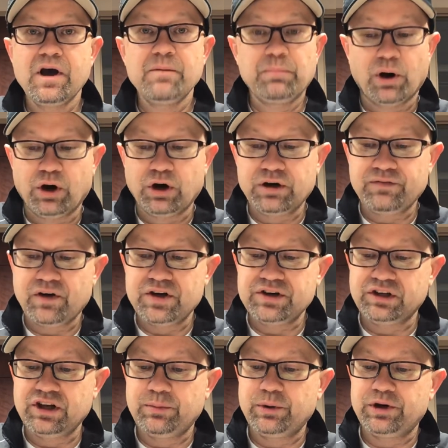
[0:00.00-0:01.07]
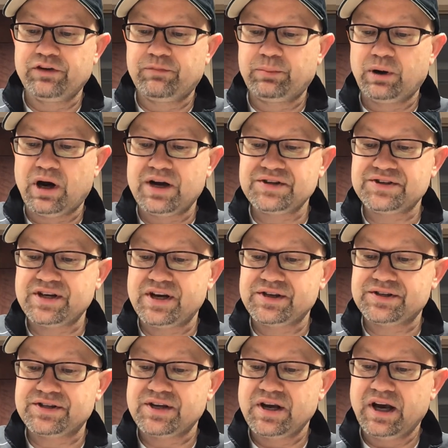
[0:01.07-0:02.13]
Part of our deliberative
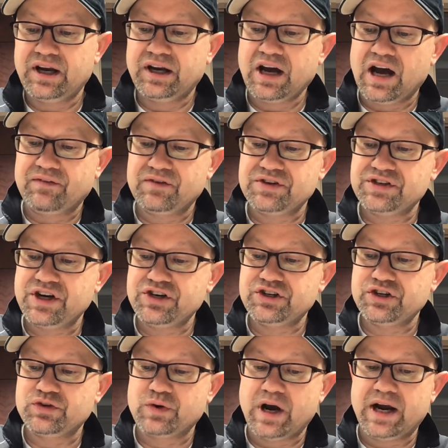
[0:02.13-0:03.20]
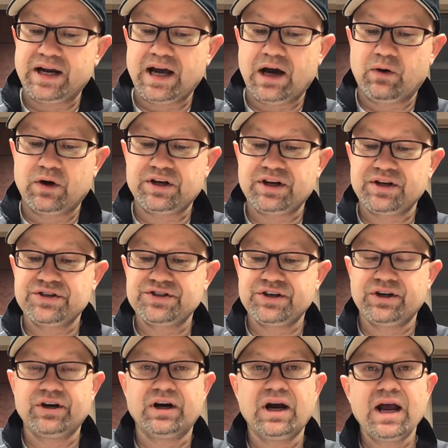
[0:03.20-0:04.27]
process and conversations right now are to
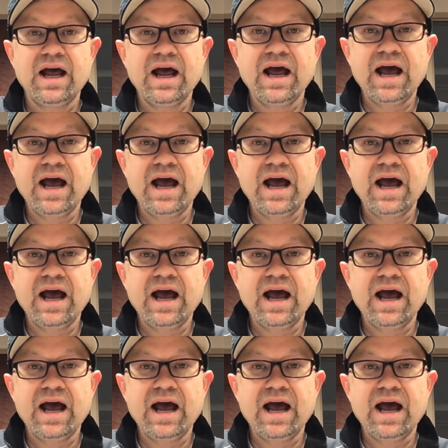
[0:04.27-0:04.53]
consider